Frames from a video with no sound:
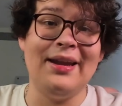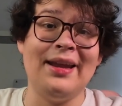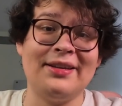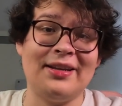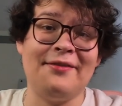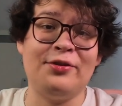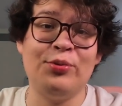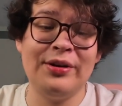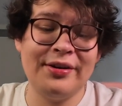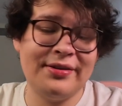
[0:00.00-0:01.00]
Next, I have
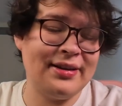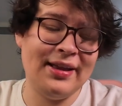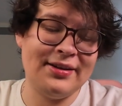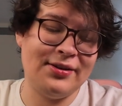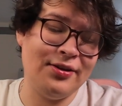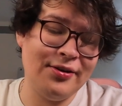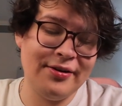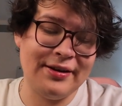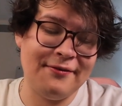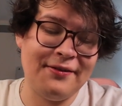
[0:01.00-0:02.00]
Twitter because I like to
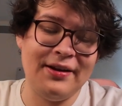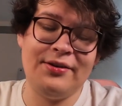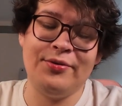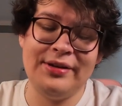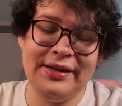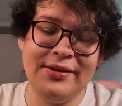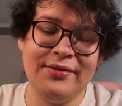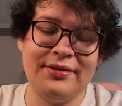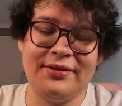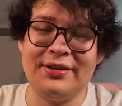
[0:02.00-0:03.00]
lurk and find new
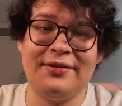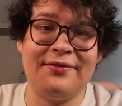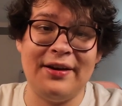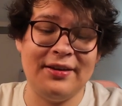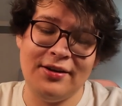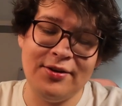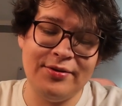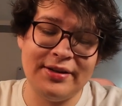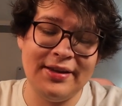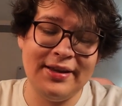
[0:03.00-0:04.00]
deals or just find the
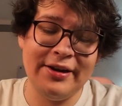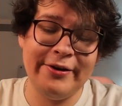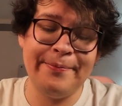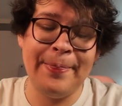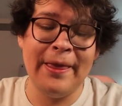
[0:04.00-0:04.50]
news on there.